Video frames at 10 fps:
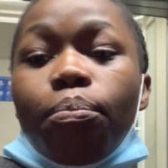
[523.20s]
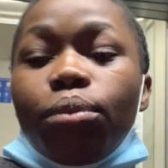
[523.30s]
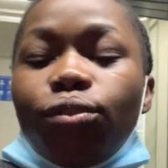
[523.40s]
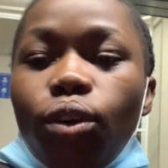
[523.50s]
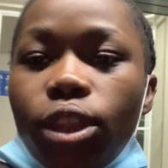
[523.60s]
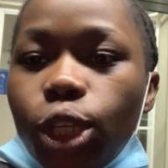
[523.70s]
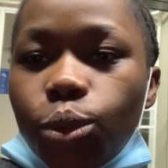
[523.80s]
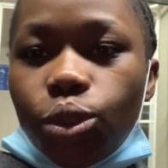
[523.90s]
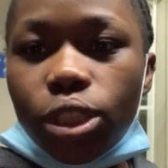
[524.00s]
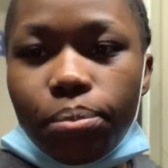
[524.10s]
before this,
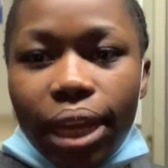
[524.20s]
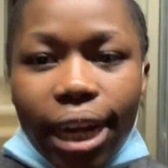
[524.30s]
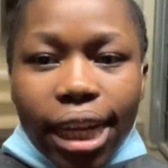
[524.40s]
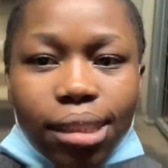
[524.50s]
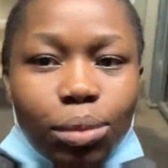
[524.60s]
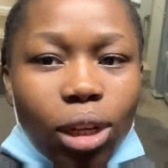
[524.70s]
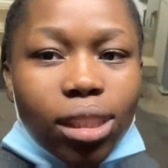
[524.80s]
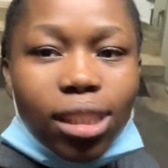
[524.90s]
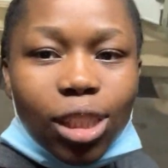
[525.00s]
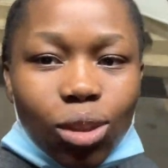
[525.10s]
we're just playing like some
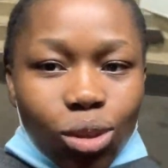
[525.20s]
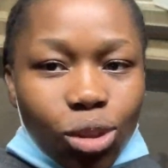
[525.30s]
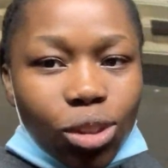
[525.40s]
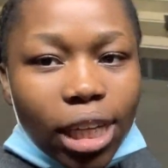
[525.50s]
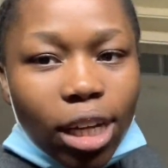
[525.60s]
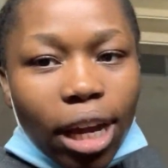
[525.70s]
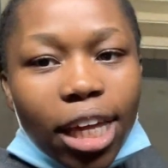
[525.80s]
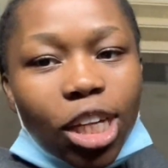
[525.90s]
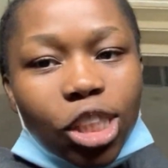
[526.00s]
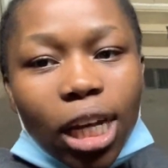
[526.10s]
dance center just to get our
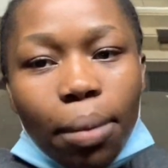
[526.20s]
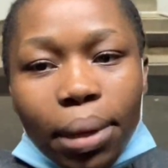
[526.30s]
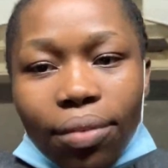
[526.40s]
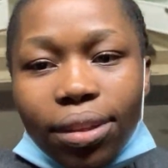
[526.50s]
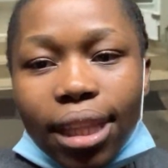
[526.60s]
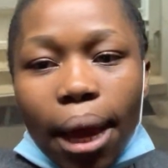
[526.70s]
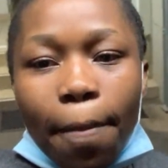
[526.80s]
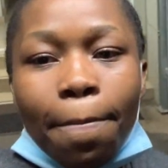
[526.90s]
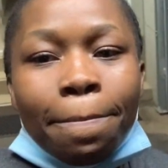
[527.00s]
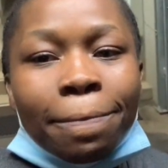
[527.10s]
energy up and everything.
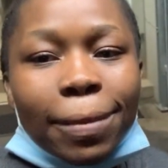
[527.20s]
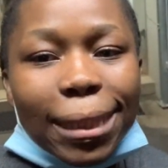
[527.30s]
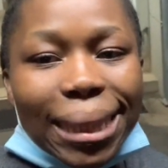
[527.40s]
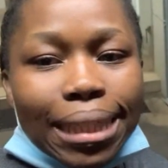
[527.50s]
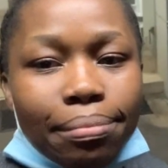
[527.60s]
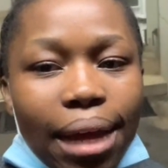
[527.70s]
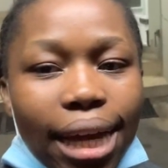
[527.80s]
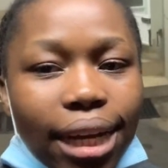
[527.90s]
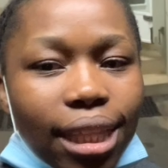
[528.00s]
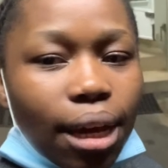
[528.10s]

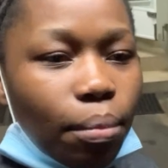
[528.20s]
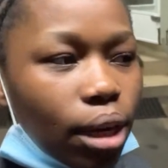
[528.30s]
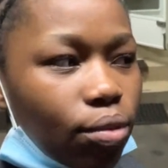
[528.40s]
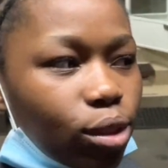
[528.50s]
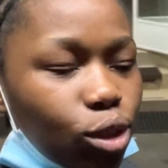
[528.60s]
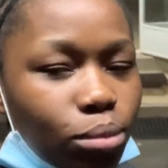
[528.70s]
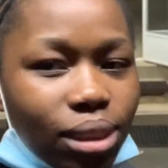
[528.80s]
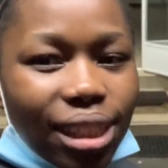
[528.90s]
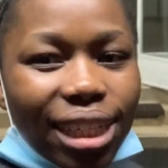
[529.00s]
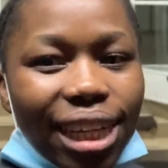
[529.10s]
And I think I'm going to resume
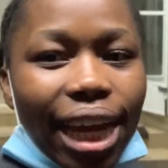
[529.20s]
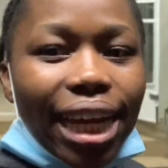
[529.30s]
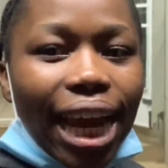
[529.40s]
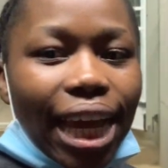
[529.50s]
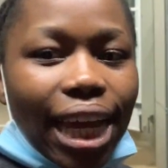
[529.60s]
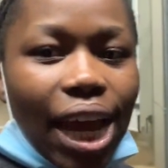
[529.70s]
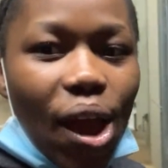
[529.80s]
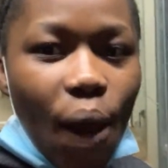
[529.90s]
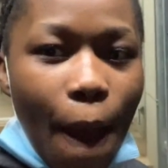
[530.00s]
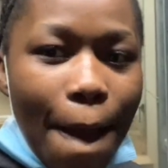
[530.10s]
studying at like,
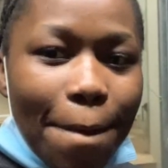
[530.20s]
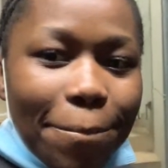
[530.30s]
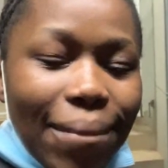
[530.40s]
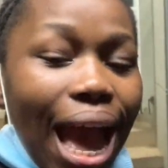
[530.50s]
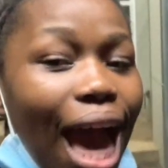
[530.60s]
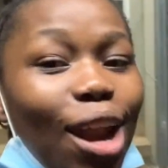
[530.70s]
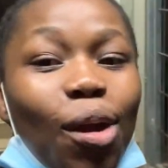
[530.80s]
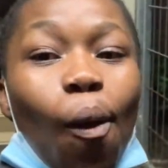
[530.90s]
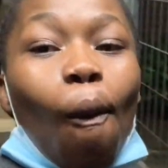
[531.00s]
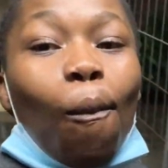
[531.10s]
I don't
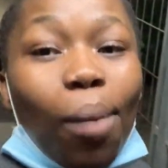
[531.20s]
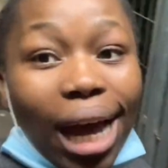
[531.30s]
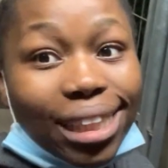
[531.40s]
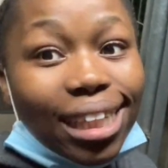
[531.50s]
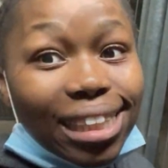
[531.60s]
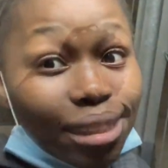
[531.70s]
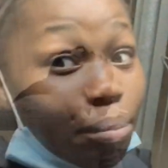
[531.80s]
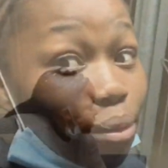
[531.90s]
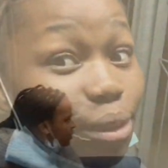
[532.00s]
know, but at some point.